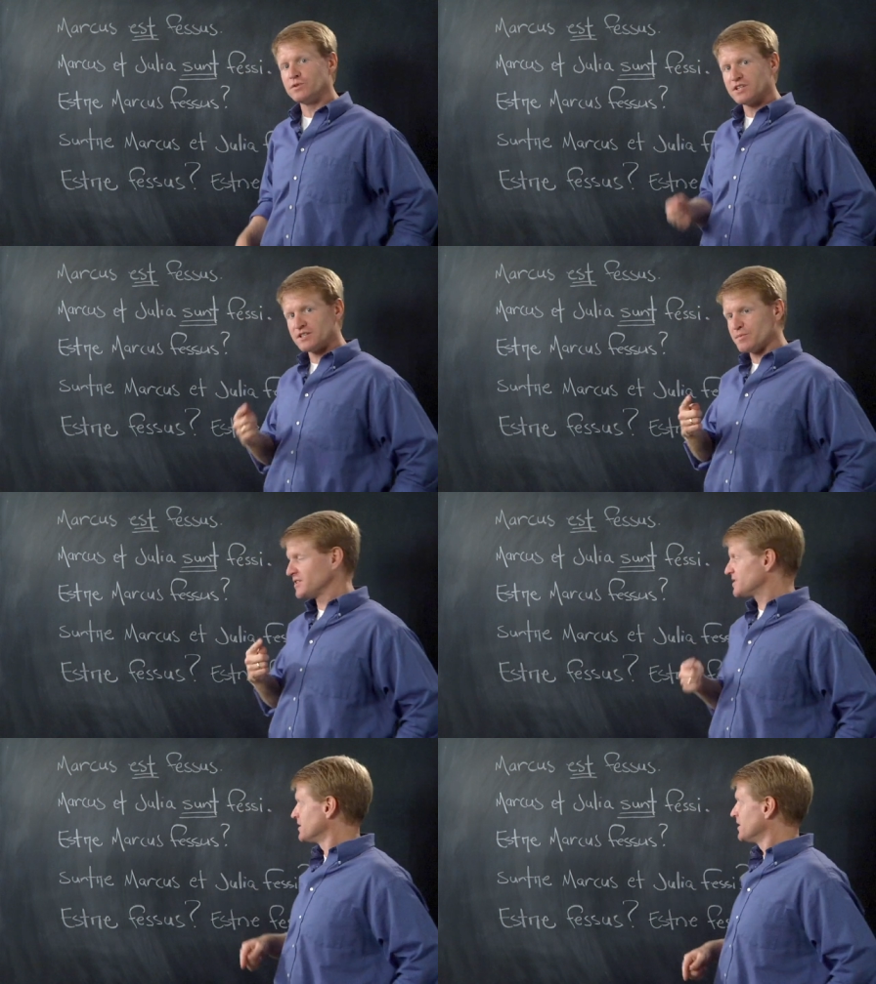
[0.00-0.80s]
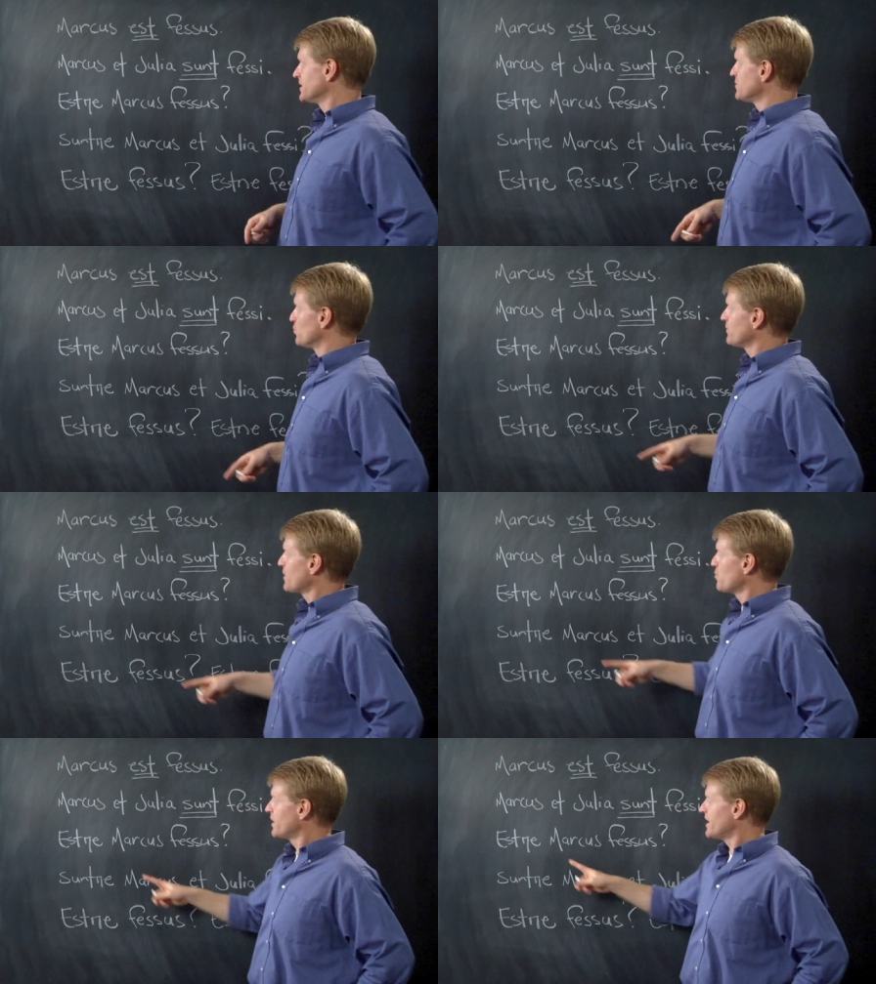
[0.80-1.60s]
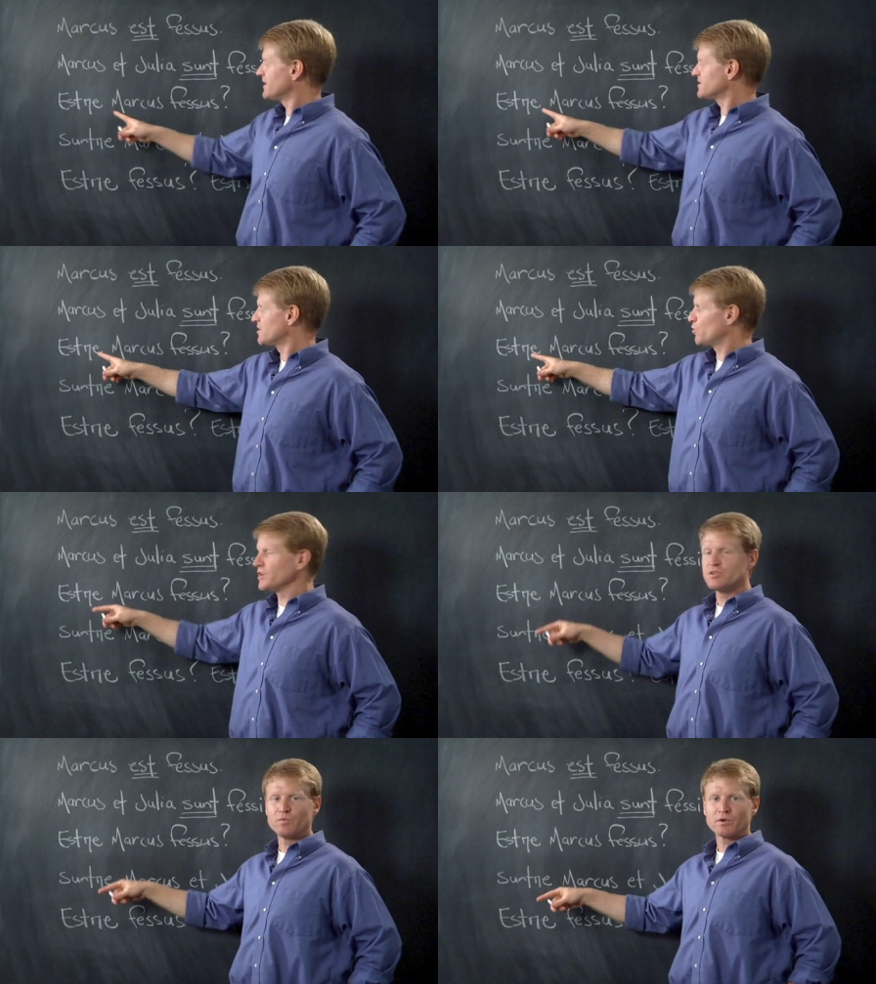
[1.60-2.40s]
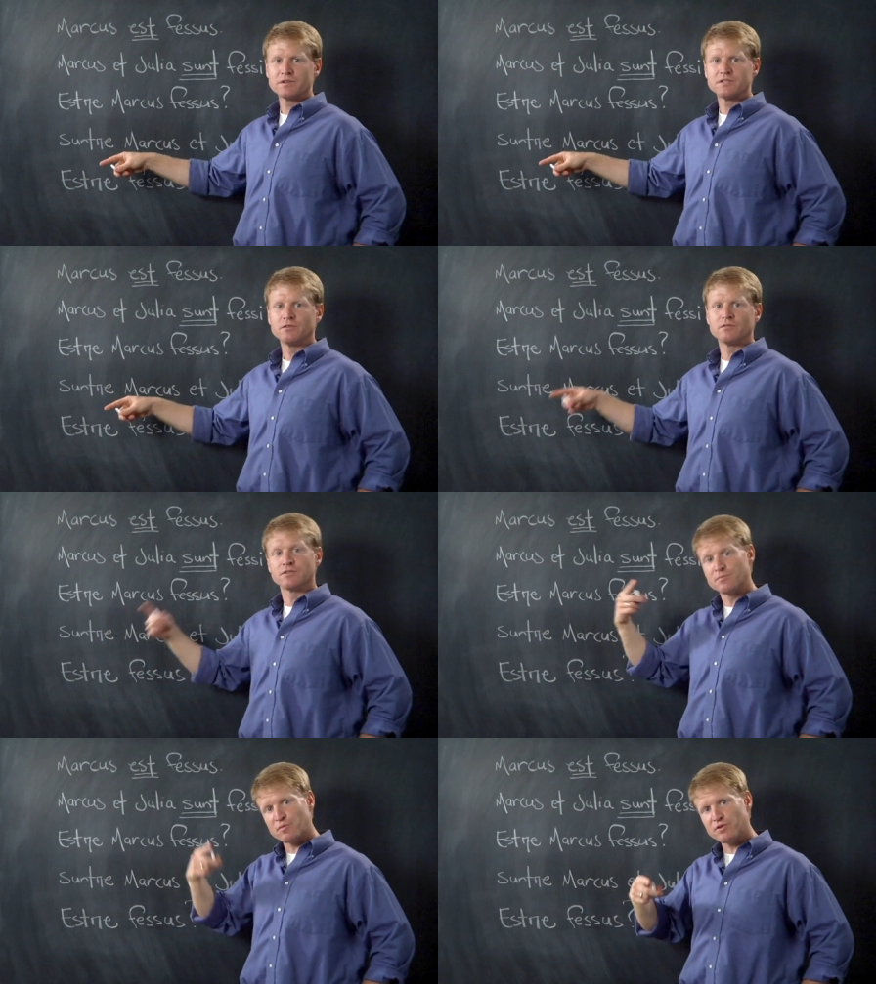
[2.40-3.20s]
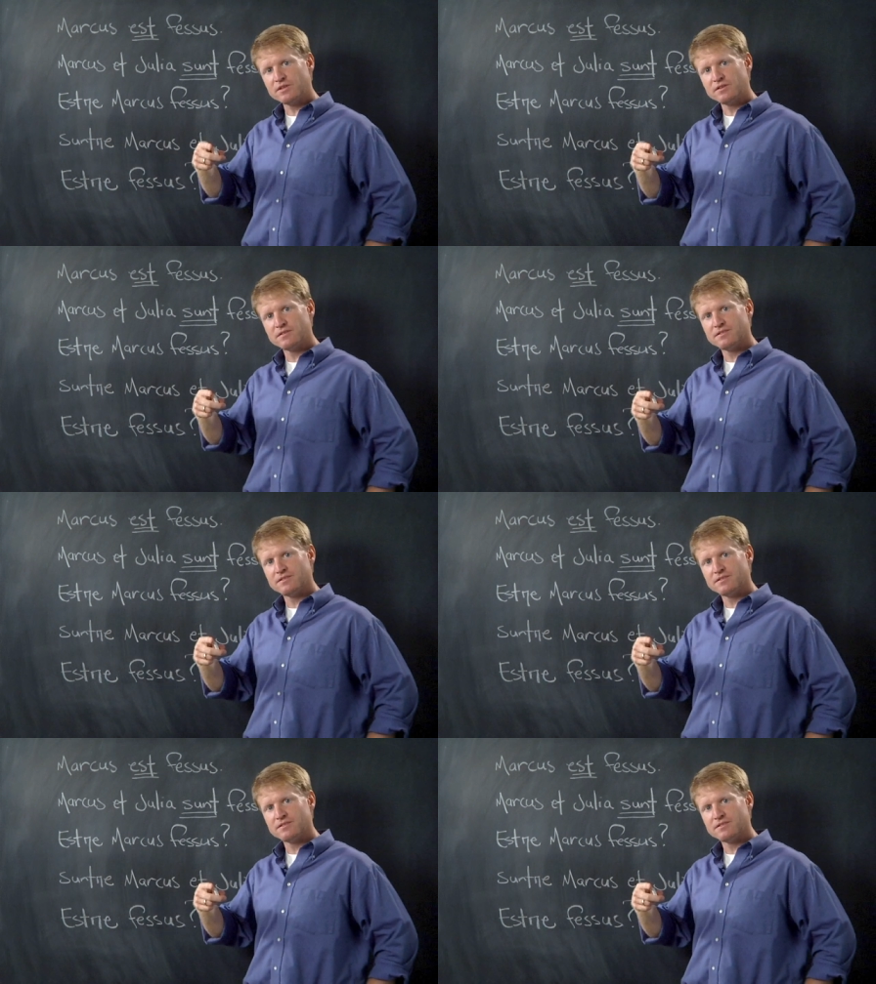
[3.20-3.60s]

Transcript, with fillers: We talked about this in the lesson. What if I wanted to ask a question? What do I do? Do you remember?